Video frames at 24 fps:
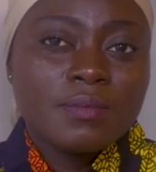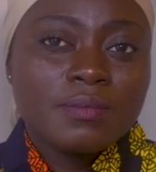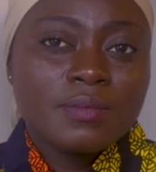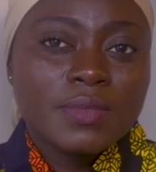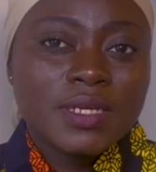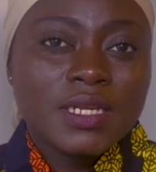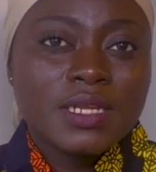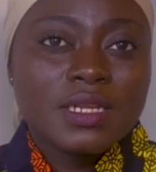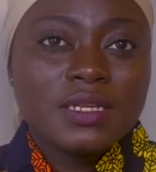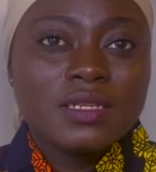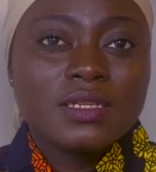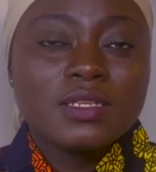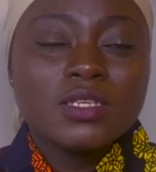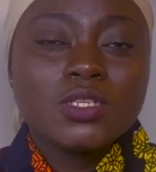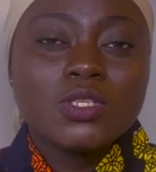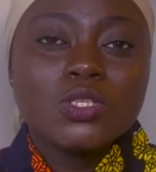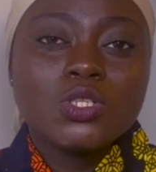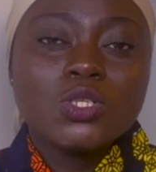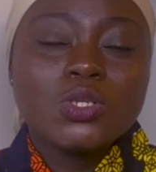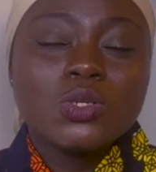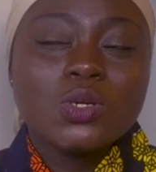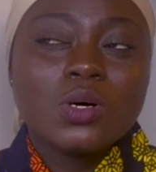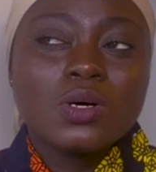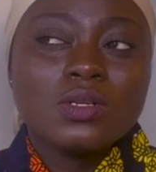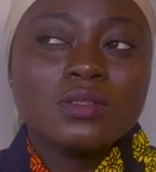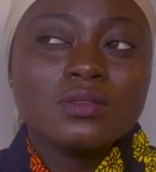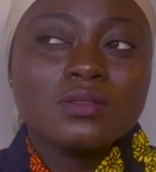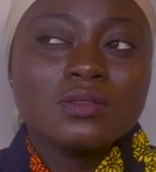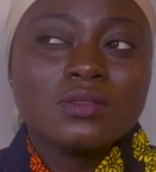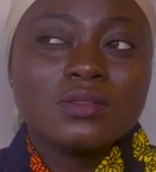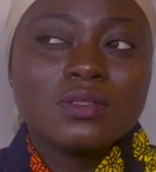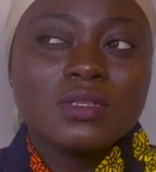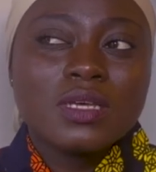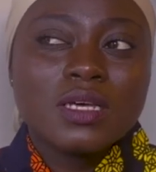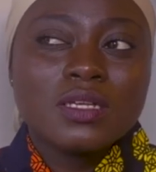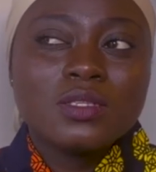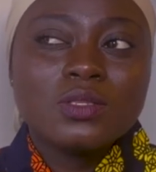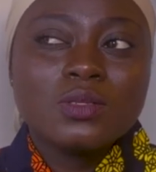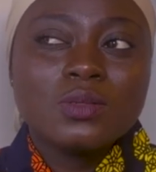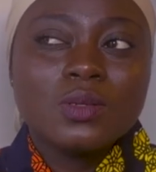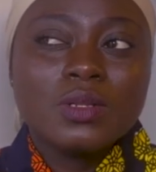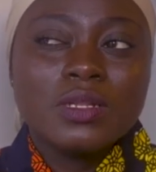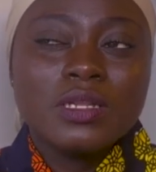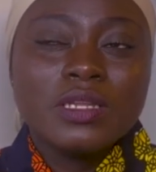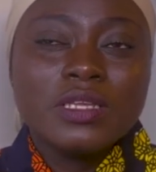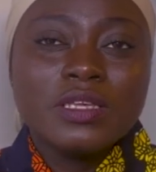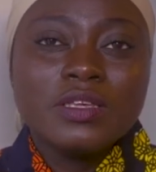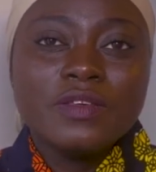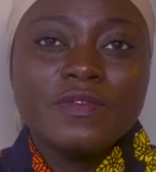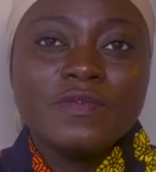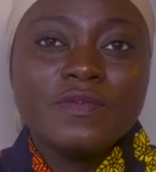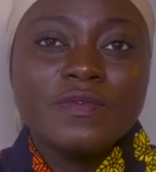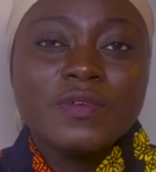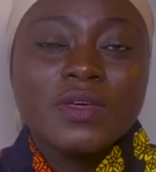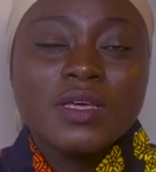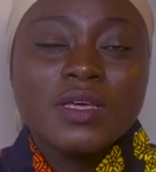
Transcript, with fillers: But then you don't get to live,